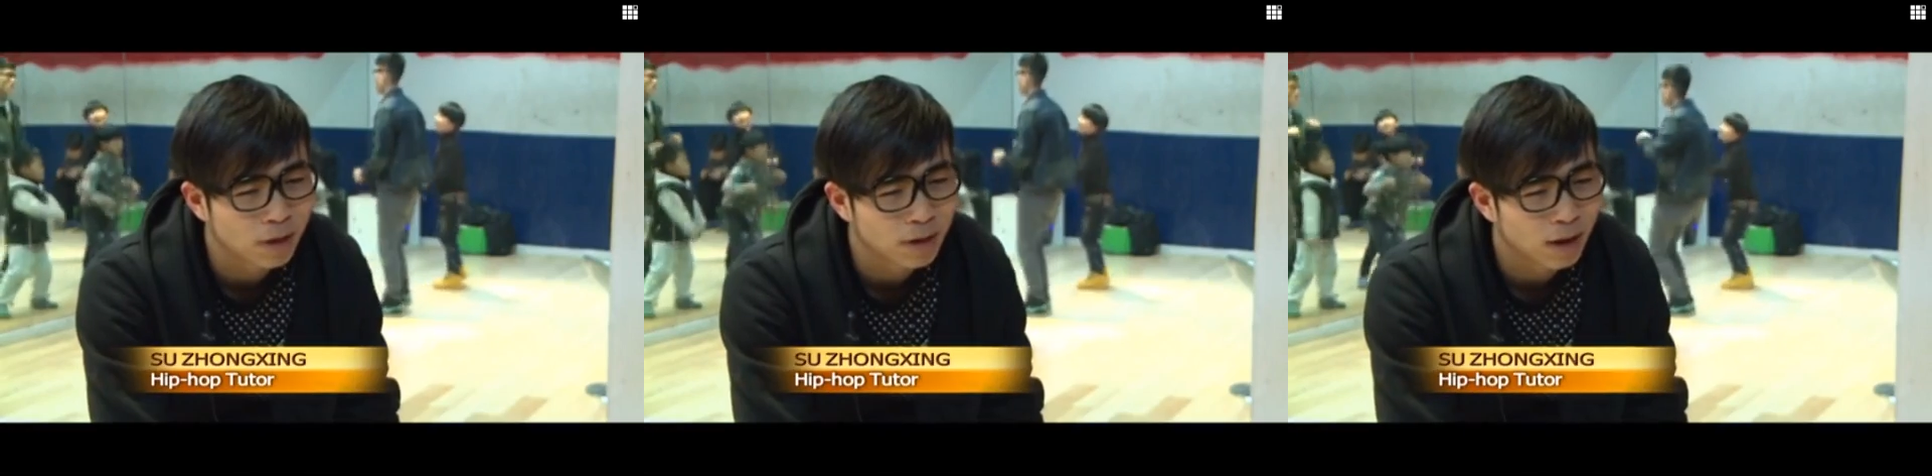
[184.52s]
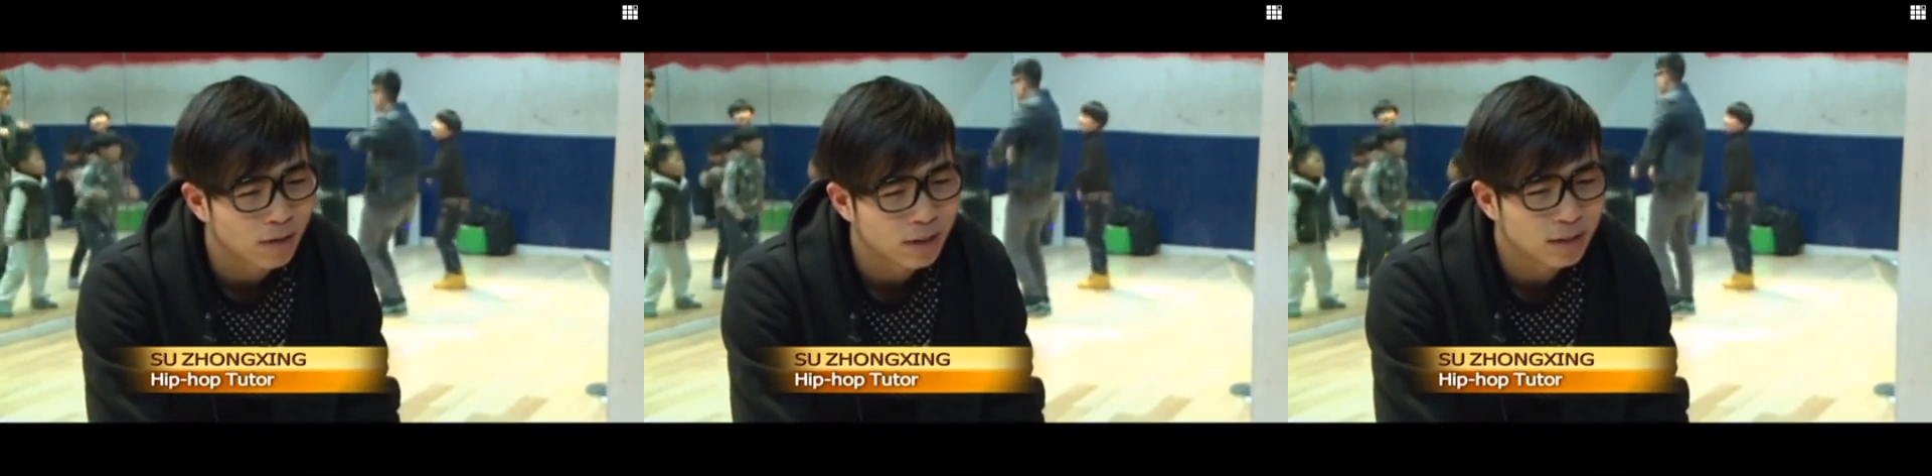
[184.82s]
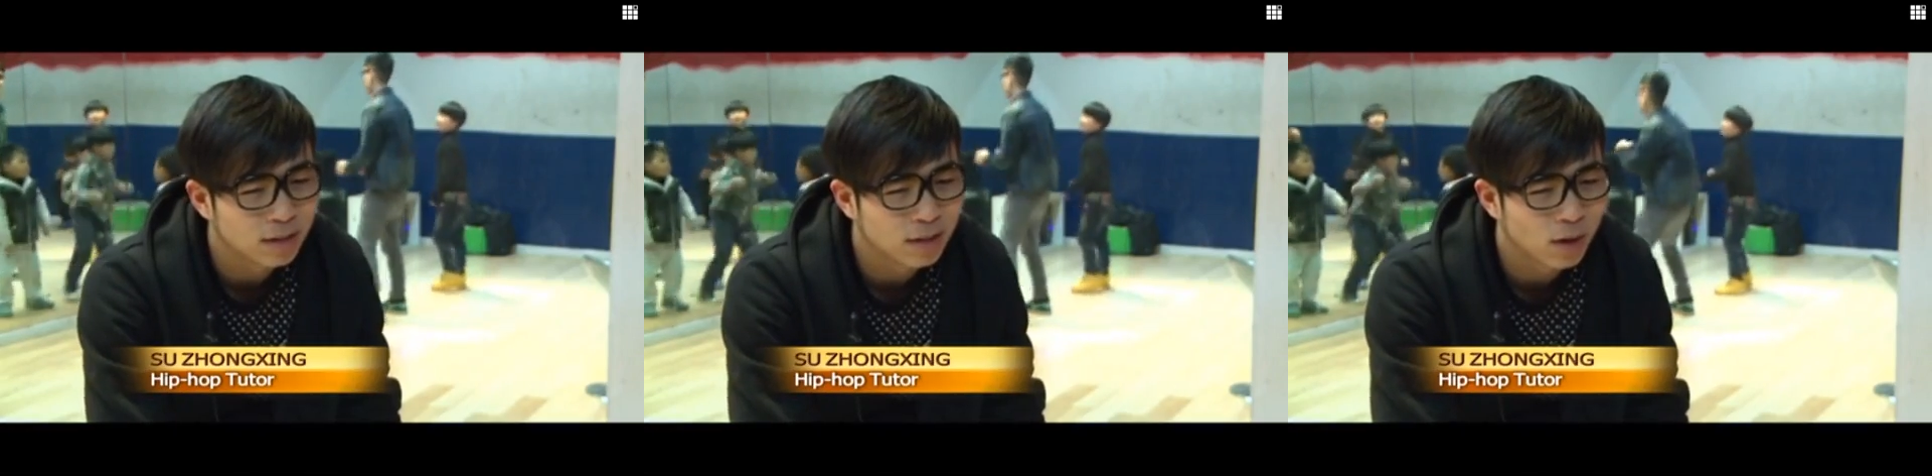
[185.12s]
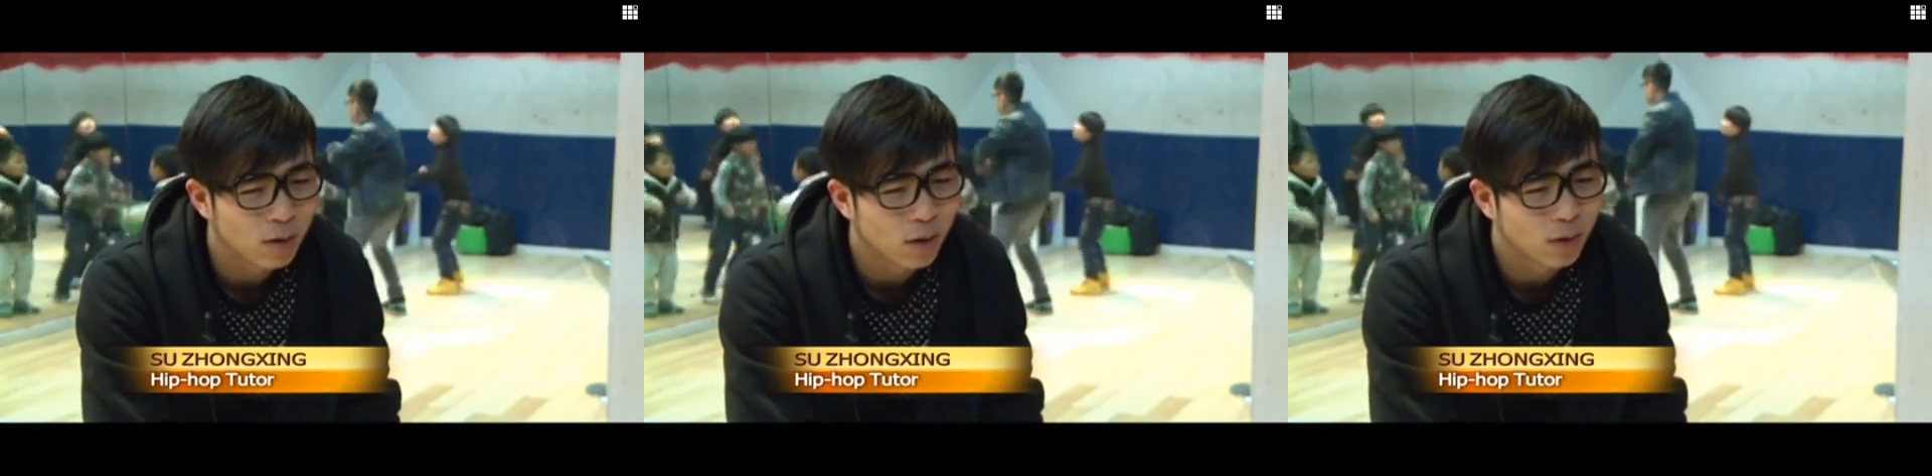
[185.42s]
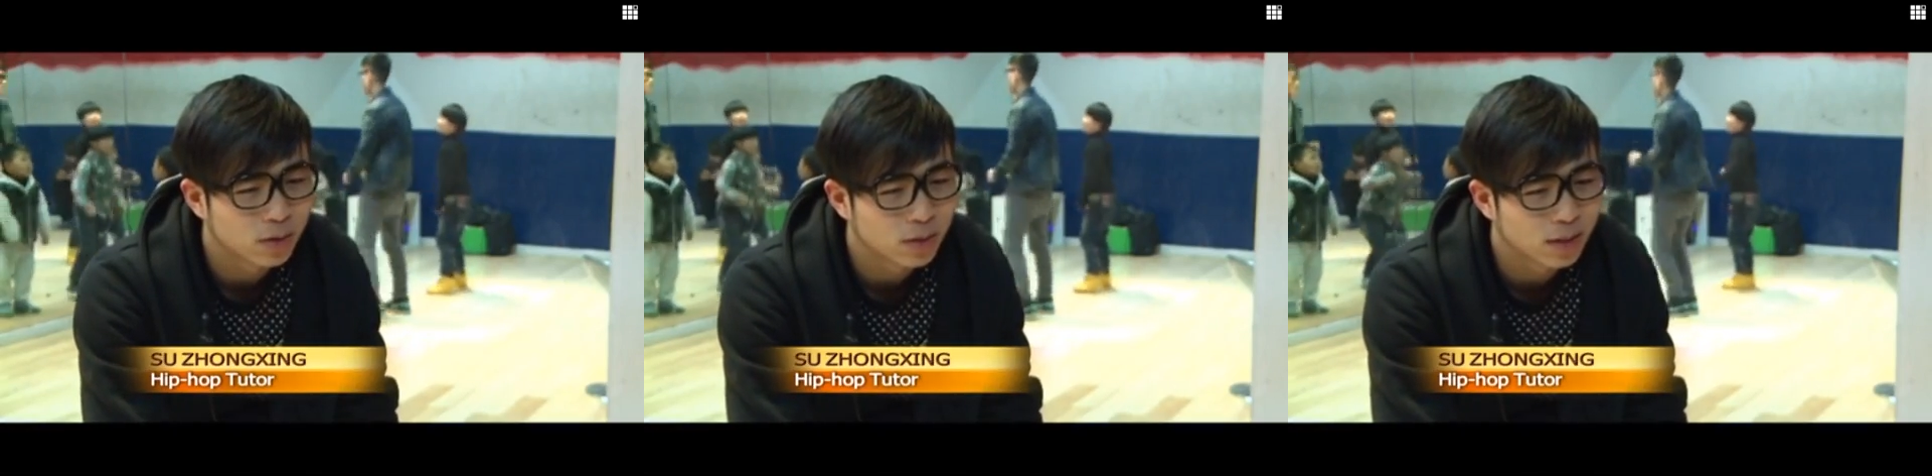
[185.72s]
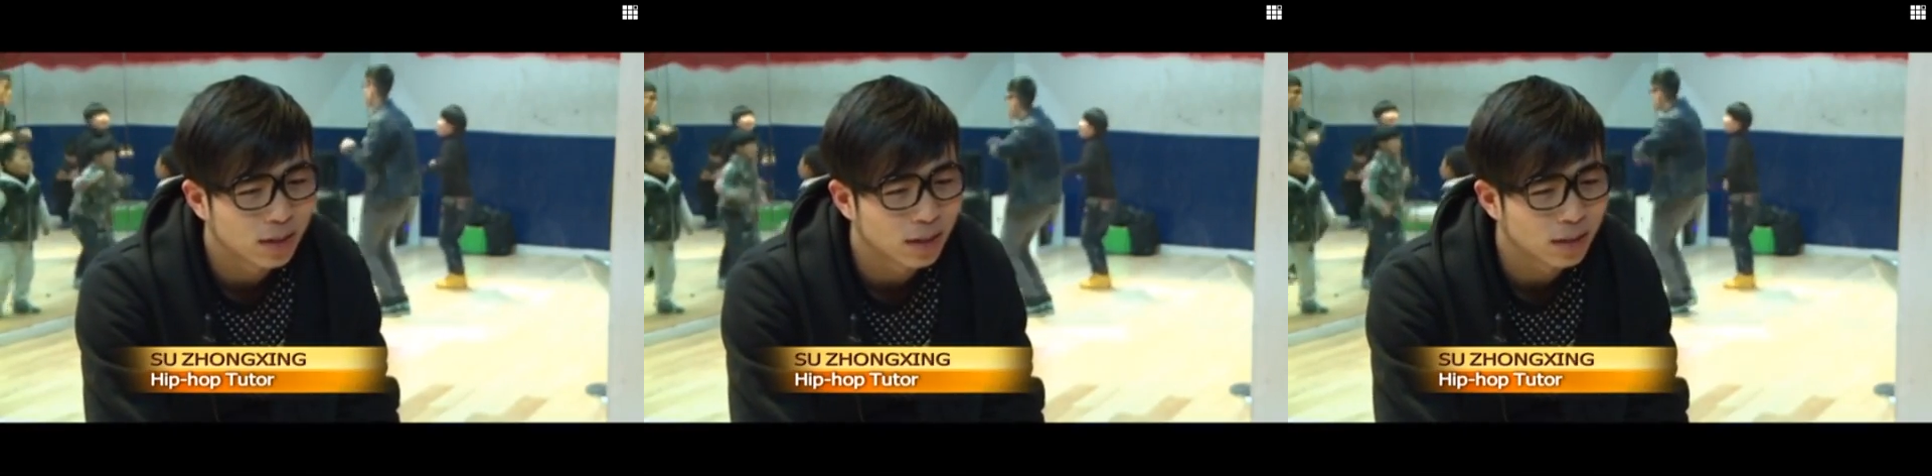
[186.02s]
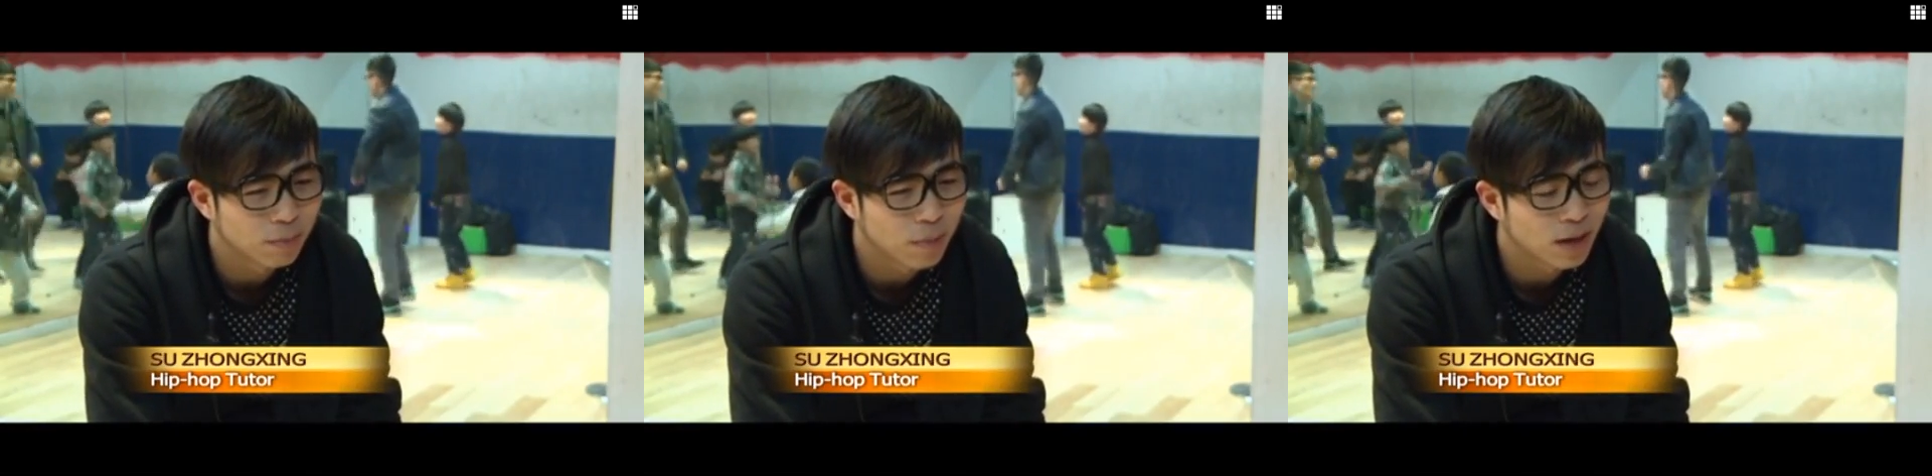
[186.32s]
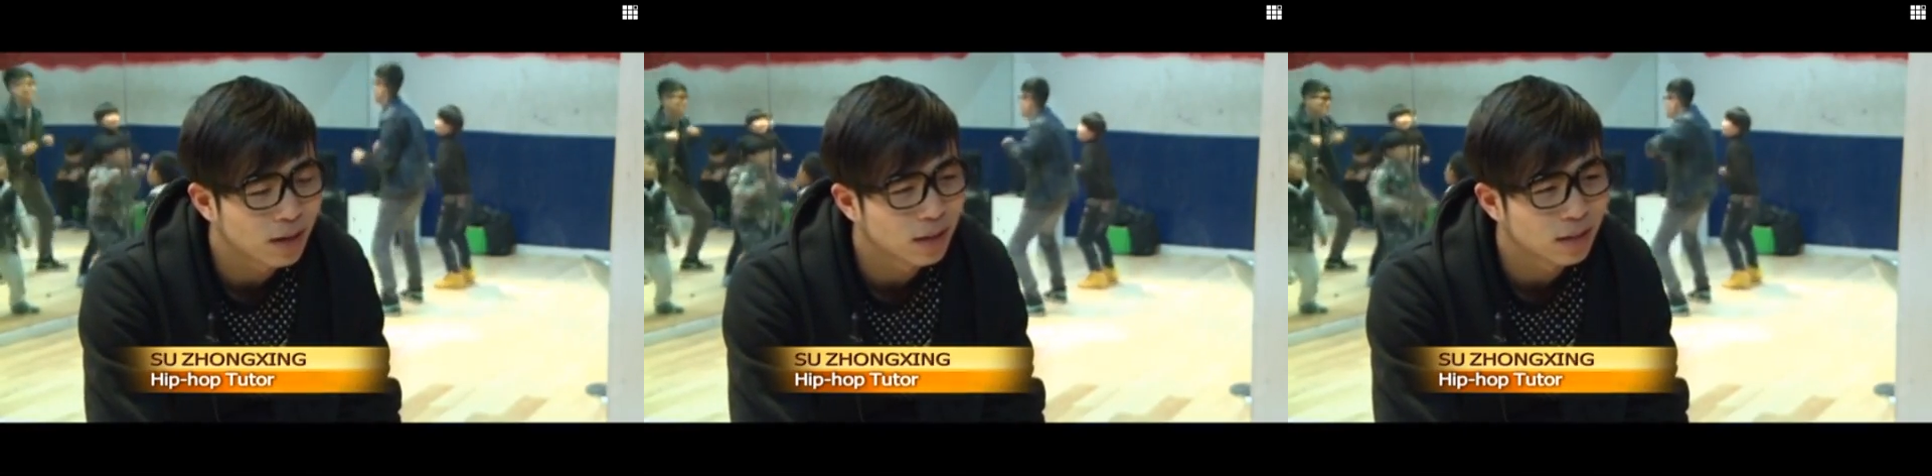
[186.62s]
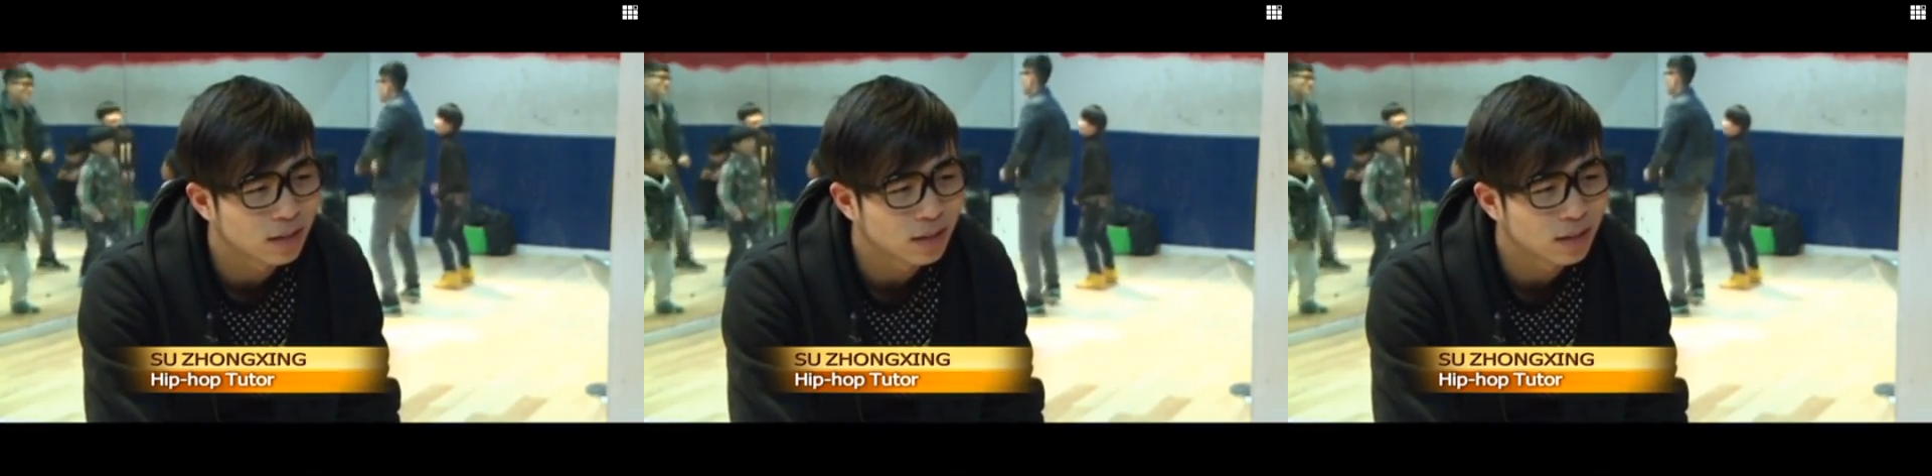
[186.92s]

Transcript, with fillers: I thought it over and then agreed to